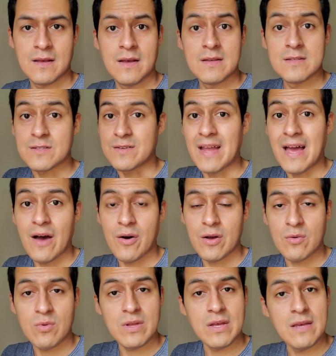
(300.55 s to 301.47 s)
So now I
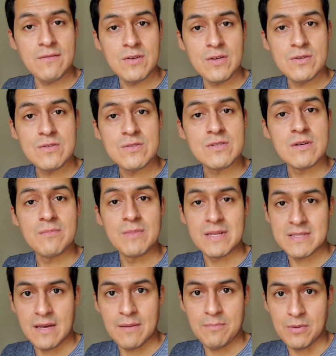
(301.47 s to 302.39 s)
will give you some
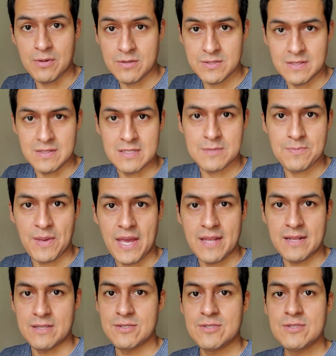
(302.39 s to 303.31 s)
examples in
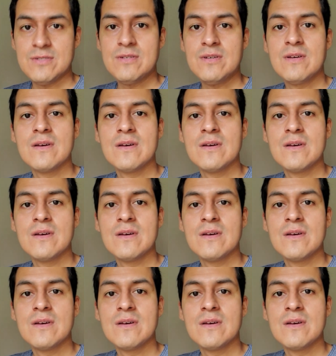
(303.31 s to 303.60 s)
Spanish.